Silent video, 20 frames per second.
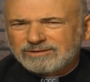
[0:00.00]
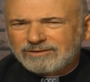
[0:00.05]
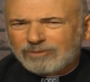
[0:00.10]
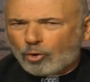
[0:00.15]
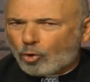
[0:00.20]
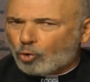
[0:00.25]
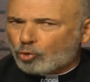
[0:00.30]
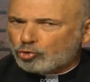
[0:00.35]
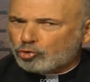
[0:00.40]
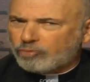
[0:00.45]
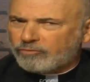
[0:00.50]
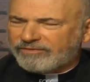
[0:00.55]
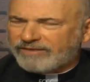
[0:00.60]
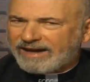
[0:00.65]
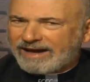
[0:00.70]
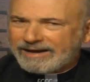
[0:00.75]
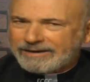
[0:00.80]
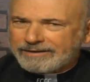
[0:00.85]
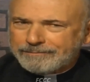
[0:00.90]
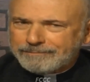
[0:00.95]
Oh, you've
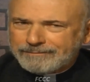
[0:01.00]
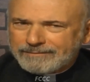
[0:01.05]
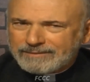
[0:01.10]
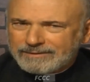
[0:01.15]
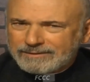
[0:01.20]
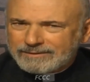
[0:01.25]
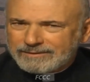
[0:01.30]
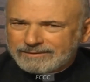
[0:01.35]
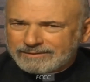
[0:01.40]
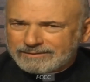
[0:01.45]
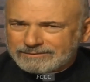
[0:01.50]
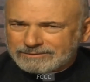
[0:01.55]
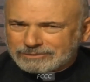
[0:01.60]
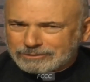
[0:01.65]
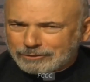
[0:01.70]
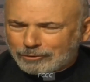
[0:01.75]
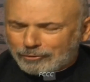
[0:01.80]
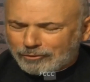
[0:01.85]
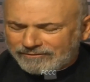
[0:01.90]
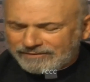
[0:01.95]
had them, and
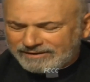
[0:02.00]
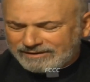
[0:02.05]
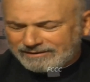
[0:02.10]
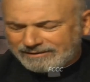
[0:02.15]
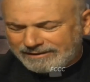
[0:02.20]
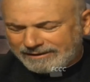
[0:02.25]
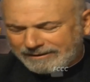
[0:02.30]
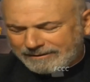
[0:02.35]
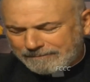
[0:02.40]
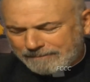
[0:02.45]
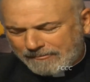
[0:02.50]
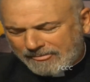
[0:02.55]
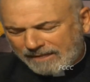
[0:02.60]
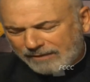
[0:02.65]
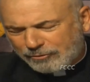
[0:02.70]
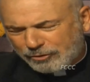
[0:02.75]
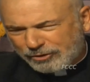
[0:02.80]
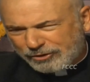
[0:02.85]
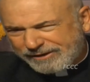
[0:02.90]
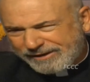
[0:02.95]
so have I.
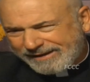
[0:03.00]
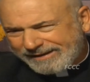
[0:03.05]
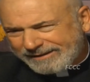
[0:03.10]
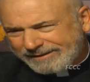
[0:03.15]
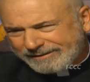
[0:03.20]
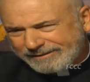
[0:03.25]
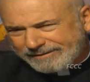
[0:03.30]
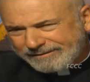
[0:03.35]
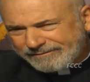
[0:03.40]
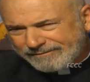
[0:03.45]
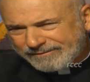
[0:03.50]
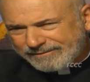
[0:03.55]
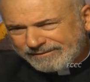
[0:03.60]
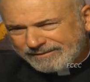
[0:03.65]
They're negative.